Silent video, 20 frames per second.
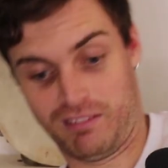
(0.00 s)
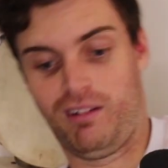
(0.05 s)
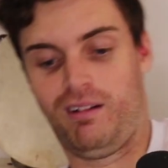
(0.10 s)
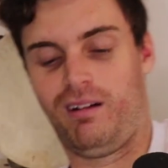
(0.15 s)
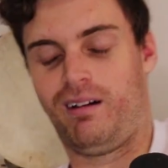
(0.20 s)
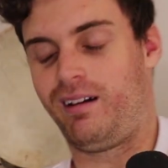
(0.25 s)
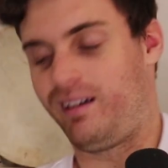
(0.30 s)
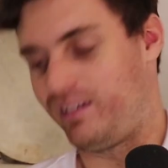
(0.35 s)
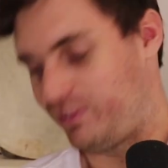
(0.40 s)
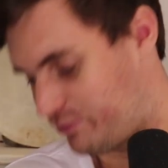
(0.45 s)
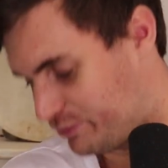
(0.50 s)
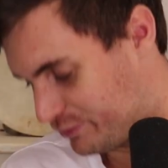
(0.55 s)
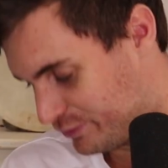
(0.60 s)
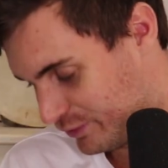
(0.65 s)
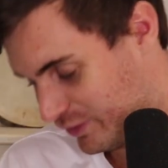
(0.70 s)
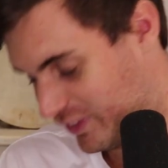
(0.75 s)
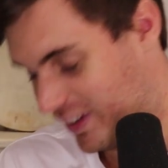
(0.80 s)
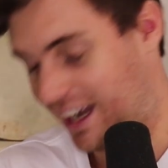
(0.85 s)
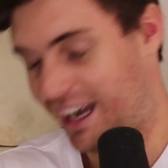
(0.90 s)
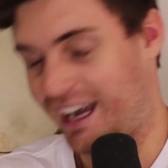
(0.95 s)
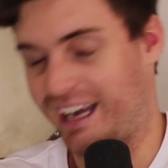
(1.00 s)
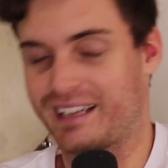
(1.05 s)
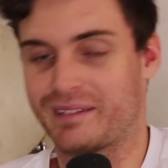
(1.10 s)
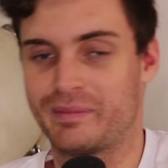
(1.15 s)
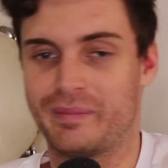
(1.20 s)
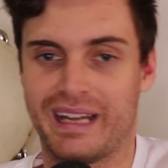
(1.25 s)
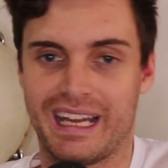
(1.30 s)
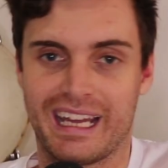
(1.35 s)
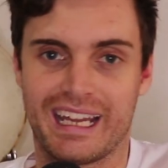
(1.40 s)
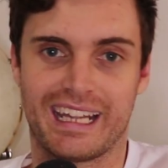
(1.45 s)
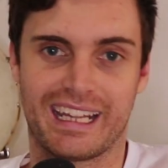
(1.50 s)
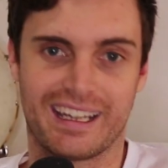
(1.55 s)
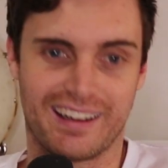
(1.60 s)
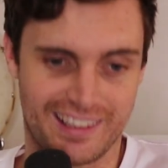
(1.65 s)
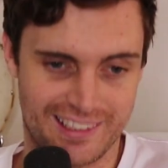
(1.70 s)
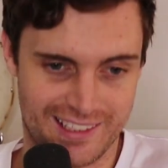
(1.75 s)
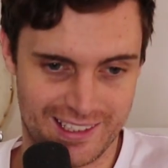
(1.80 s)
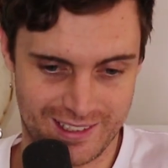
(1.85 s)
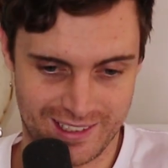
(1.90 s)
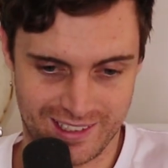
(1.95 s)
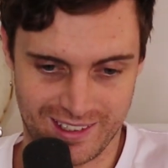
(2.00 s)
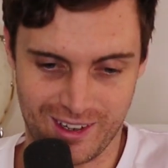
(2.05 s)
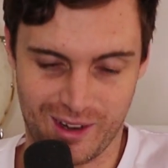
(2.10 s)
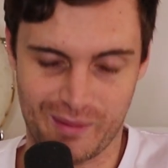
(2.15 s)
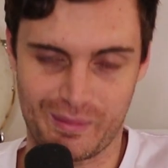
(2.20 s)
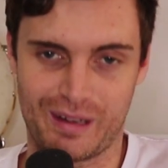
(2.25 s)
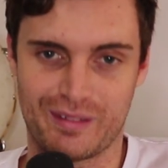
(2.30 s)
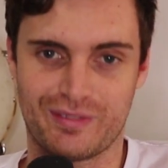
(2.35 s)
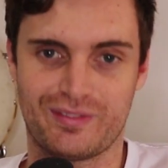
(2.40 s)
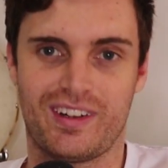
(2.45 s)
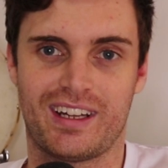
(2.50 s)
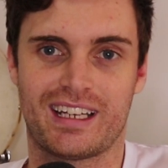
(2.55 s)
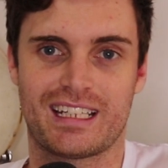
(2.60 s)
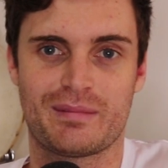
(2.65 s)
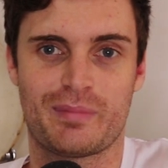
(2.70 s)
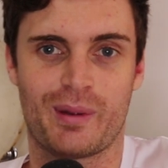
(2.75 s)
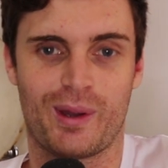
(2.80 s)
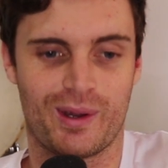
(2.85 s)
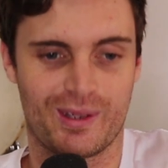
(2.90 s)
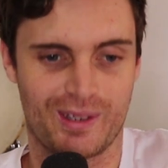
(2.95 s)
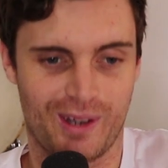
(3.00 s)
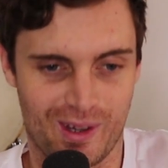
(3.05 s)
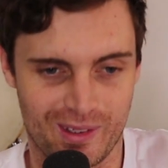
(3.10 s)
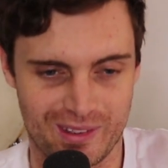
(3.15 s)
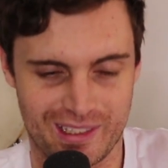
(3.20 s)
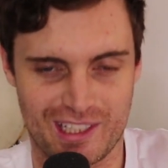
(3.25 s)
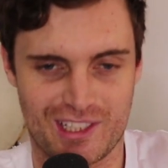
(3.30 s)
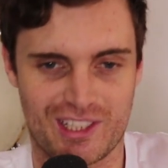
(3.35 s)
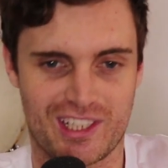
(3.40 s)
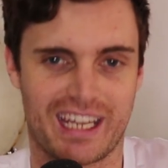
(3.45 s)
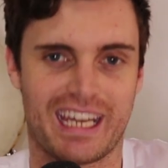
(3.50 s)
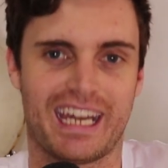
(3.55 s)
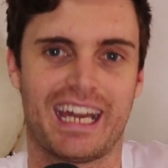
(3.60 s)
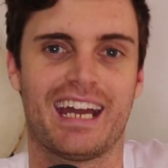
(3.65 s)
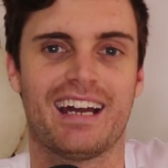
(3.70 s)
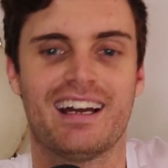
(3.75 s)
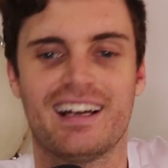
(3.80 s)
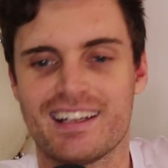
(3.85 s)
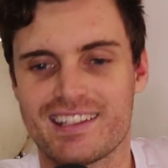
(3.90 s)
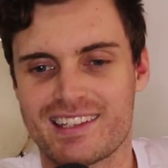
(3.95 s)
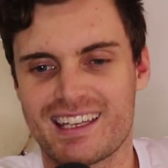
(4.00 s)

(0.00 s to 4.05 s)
Oh, fuck me. I just got my funny bone on the chair.